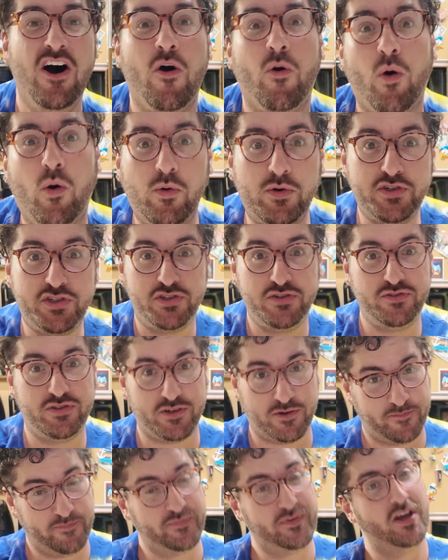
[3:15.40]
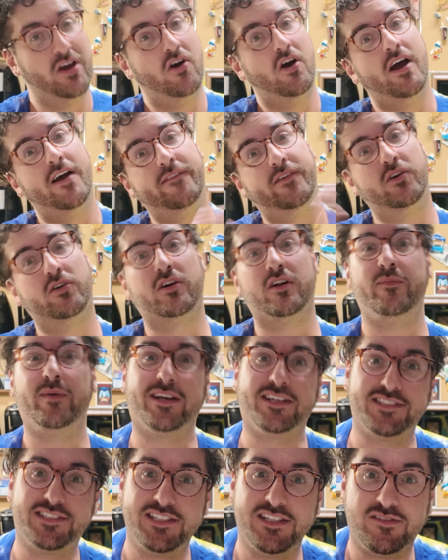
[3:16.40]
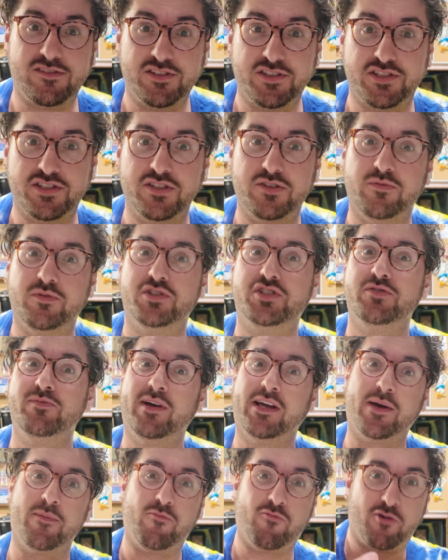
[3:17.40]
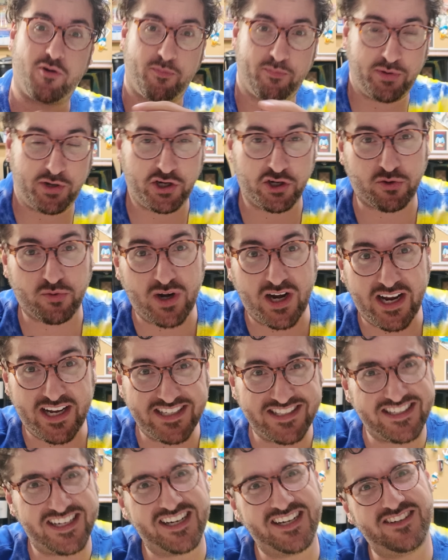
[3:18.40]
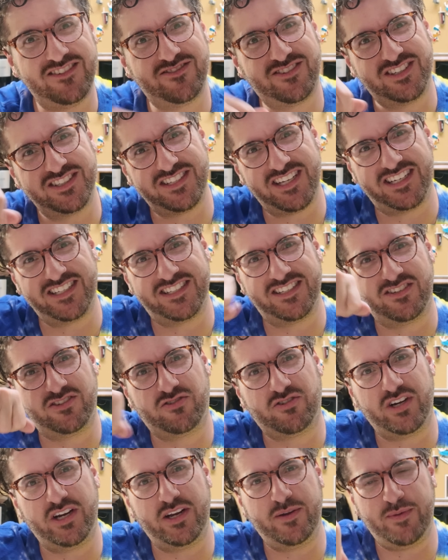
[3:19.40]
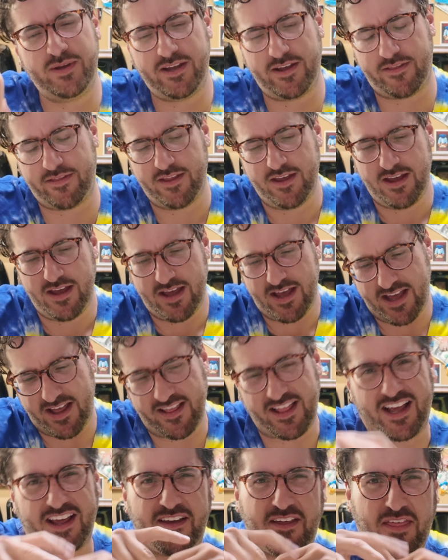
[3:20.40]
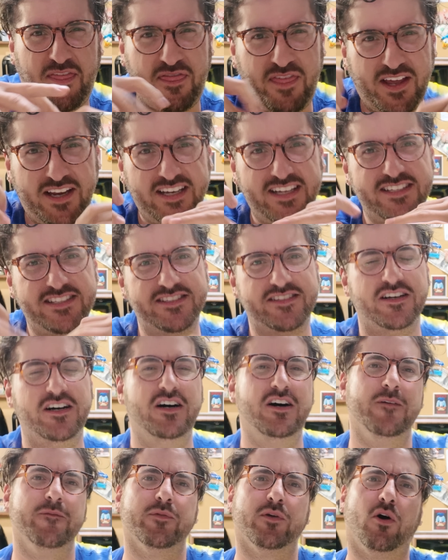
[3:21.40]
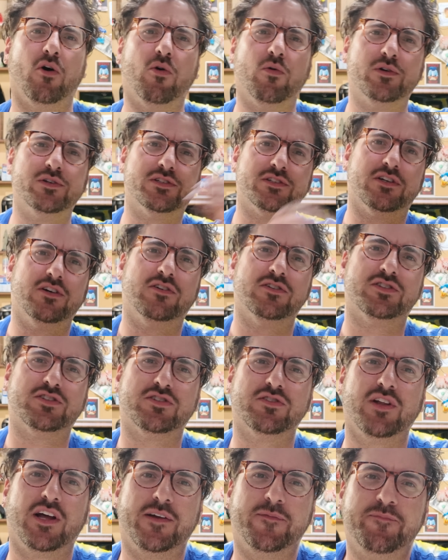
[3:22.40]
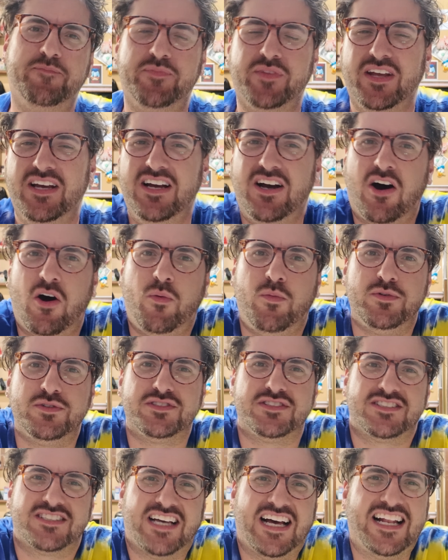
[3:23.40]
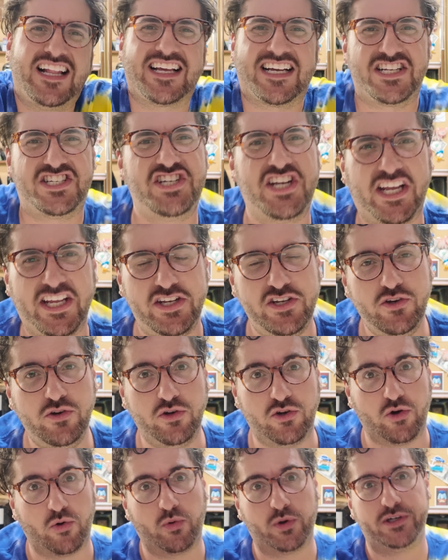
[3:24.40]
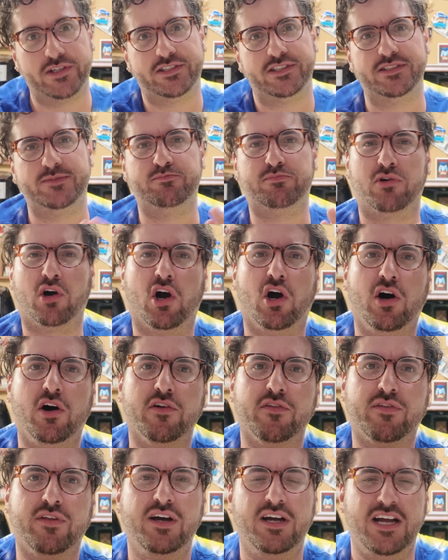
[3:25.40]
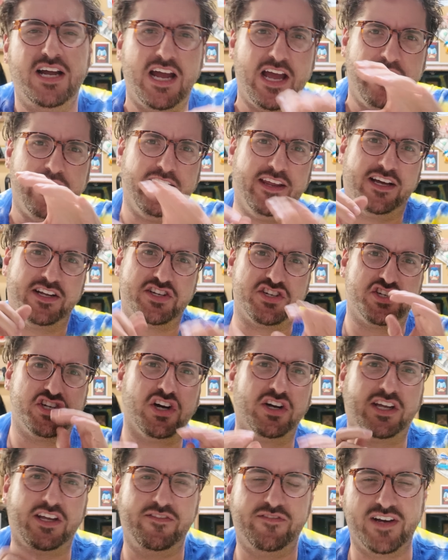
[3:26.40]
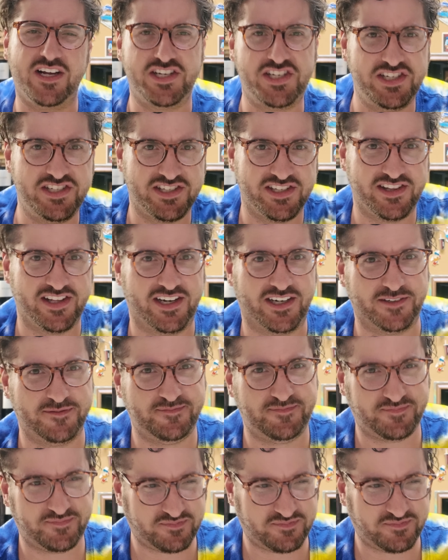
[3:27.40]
What would you do? If you were going to make a celery soup, would you make it more puree style where it's nice and creamy and like a thickness? Or would you go just like almost kind of like a chicken noodle where it's just broth and then you got your chunky veggies in there?